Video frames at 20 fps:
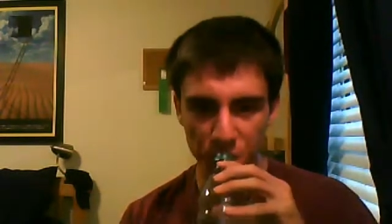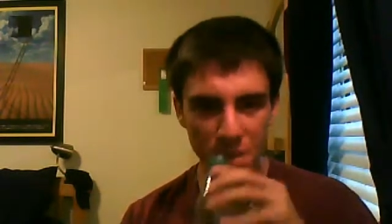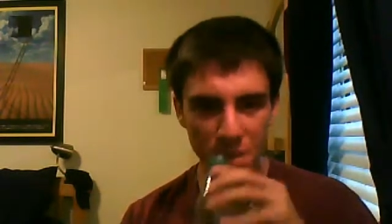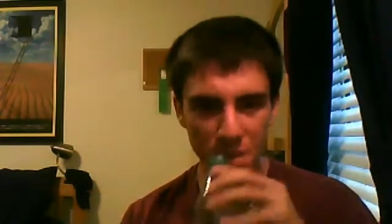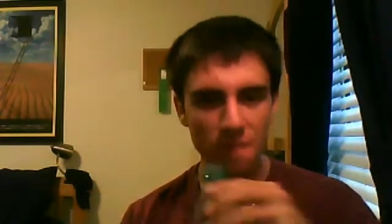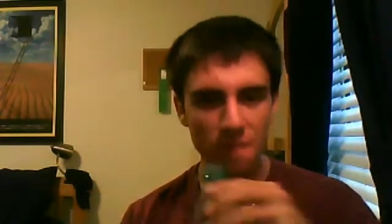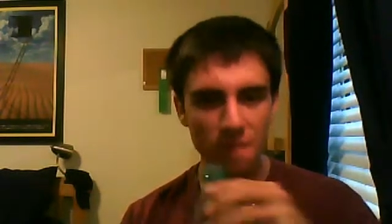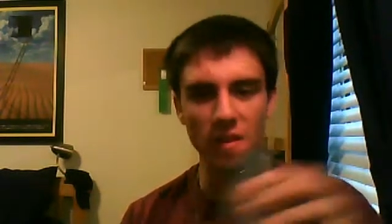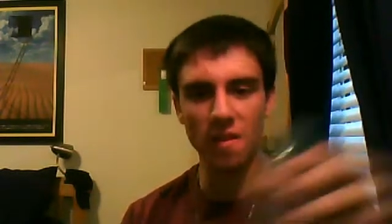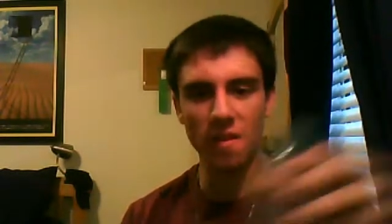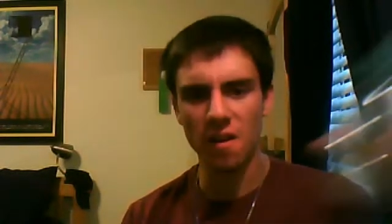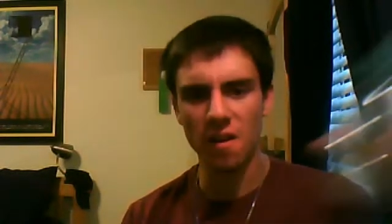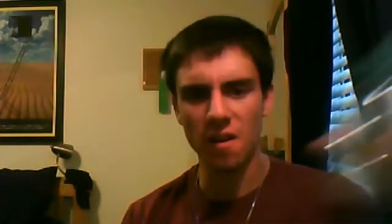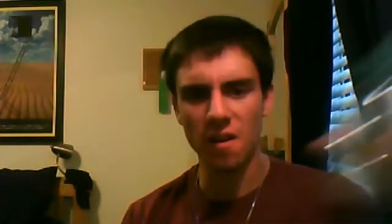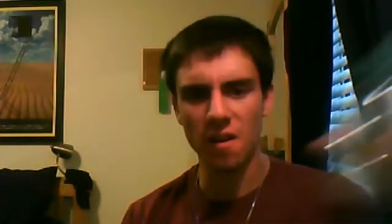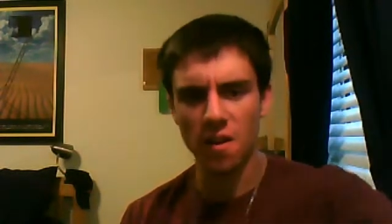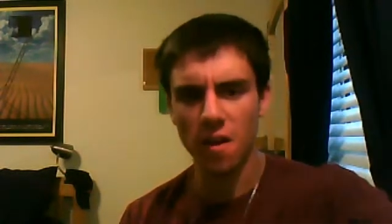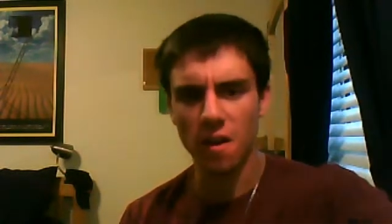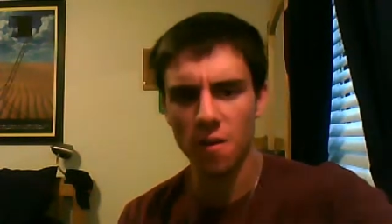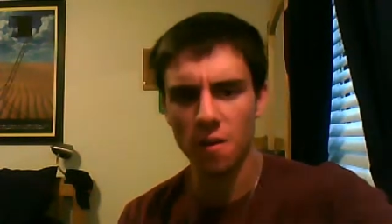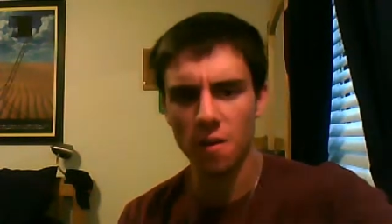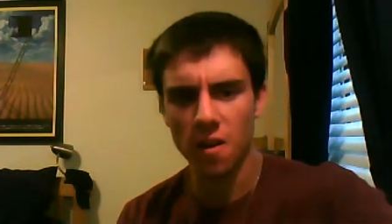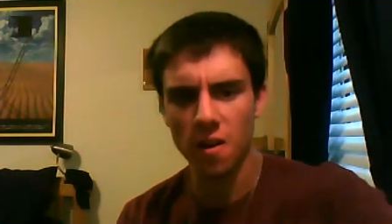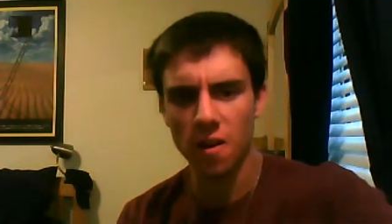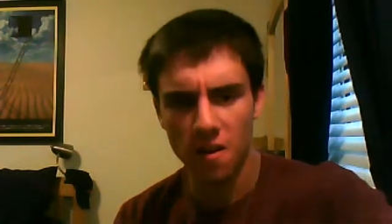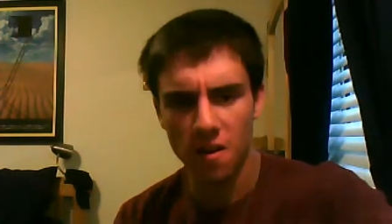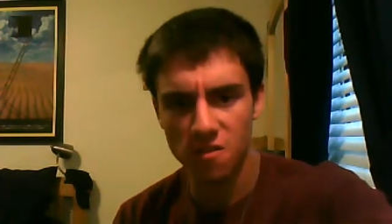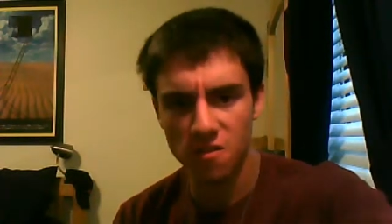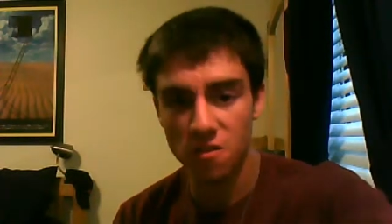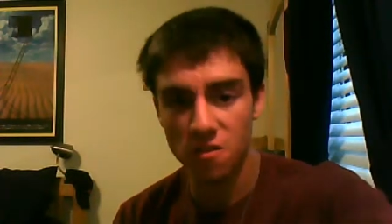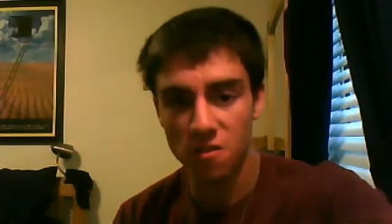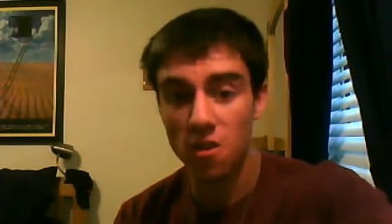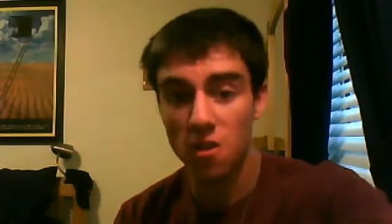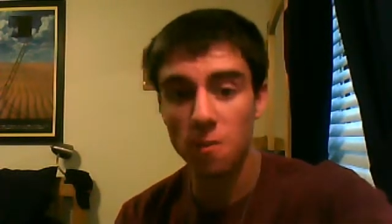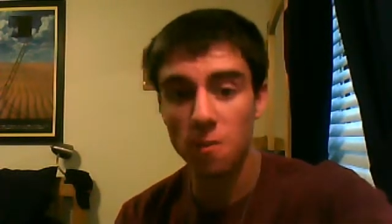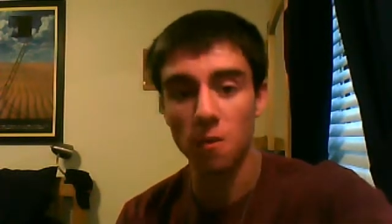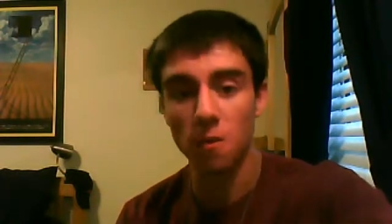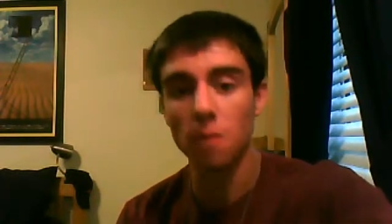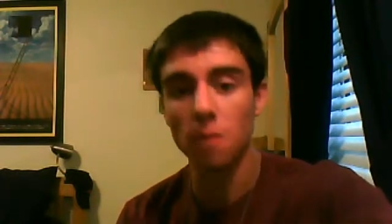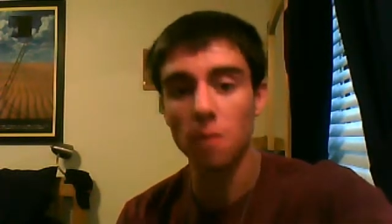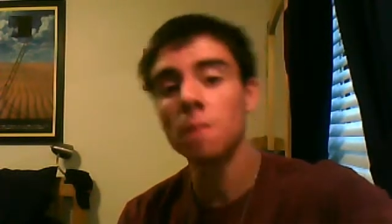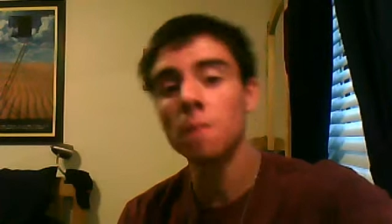I've done that every now and again. It's cheaper.